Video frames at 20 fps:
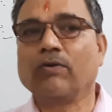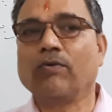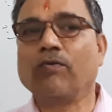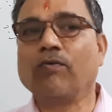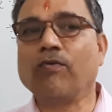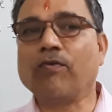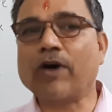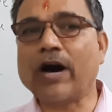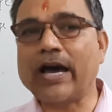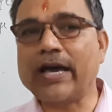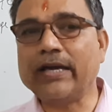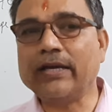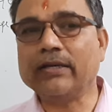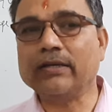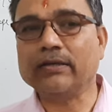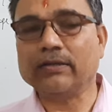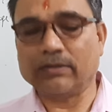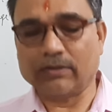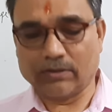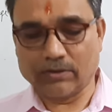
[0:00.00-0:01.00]

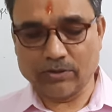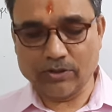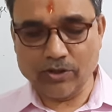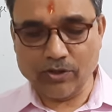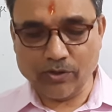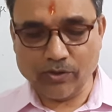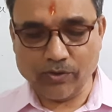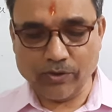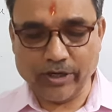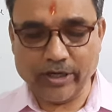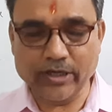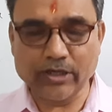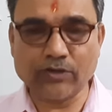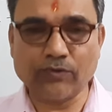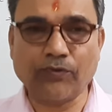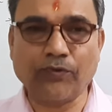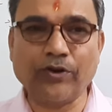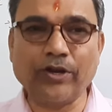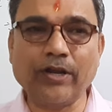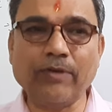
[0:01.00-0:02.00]
Why? Due to
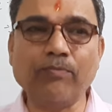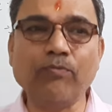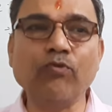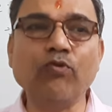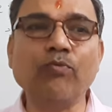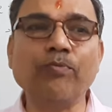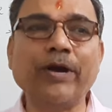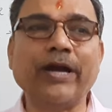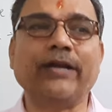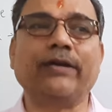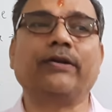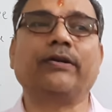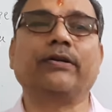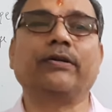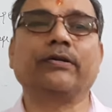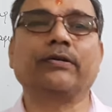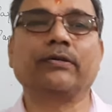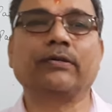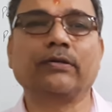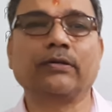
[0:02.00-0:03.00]
its free
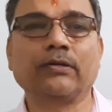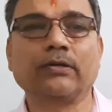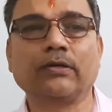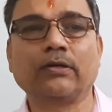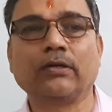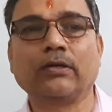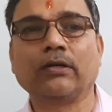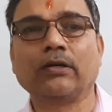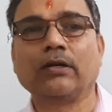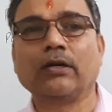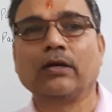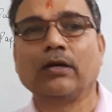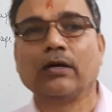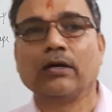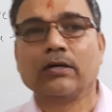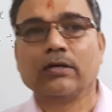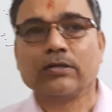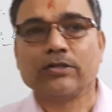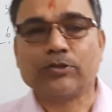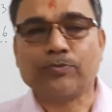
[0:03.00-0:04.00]
movement,
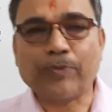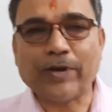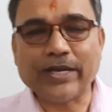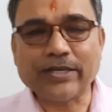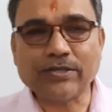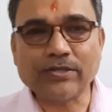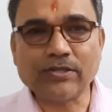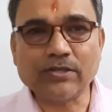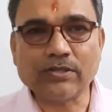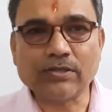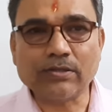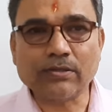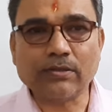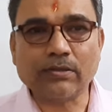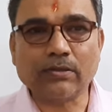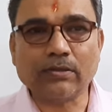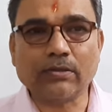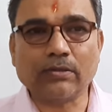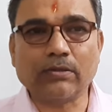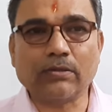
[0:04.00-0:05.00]
space
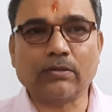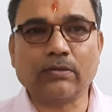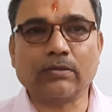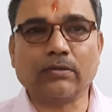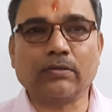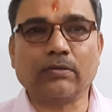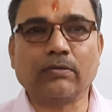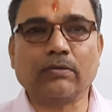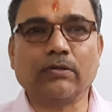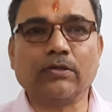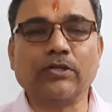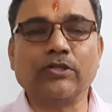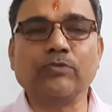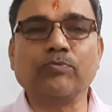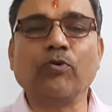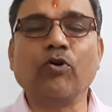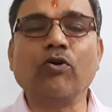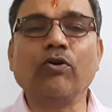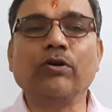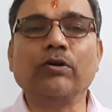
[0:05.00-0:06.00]
is
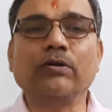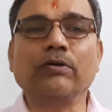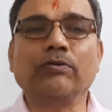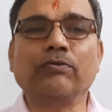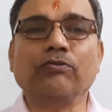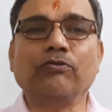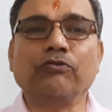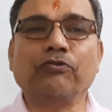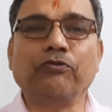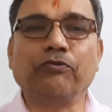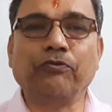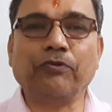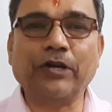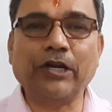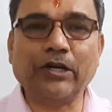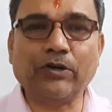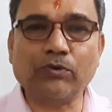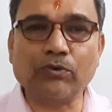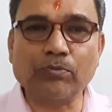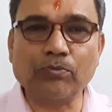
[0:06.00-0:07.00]
more
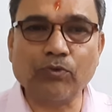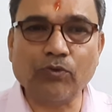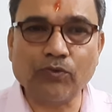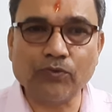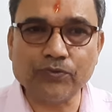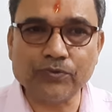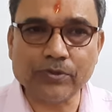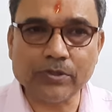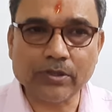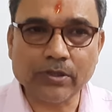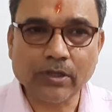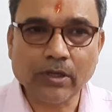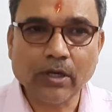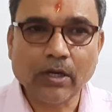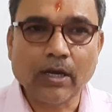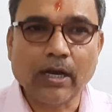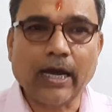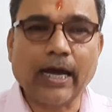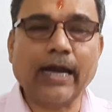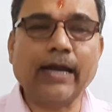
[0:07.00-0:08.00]
free to move
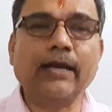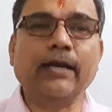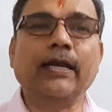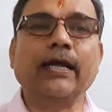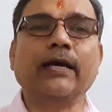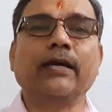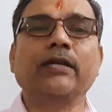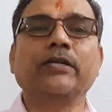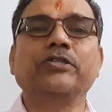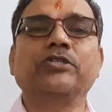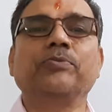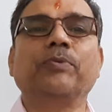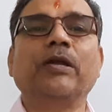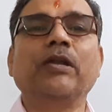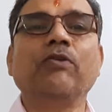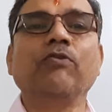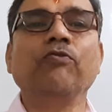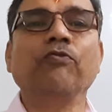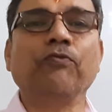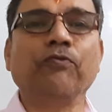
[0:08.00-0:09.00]
and
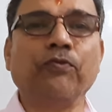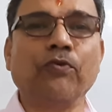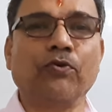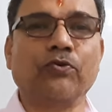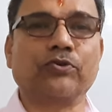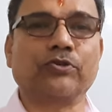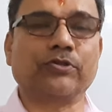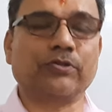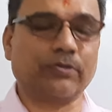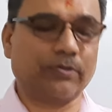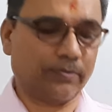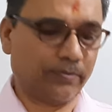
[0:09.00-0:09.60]
negligible force.